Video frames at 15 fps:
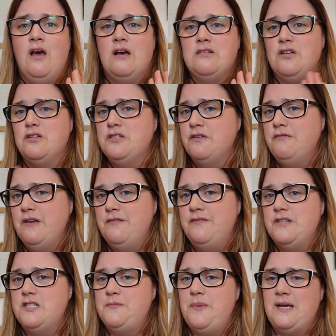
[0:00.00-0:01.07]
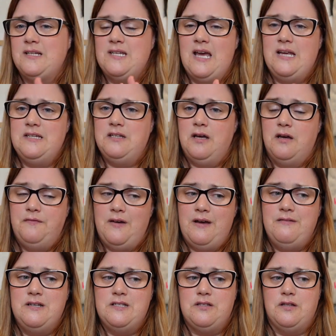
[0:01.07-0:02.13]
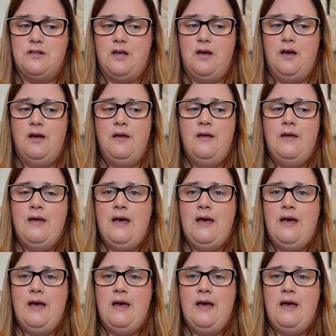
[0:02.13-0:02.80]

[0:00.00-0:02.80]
It's also written for The Spectator, various other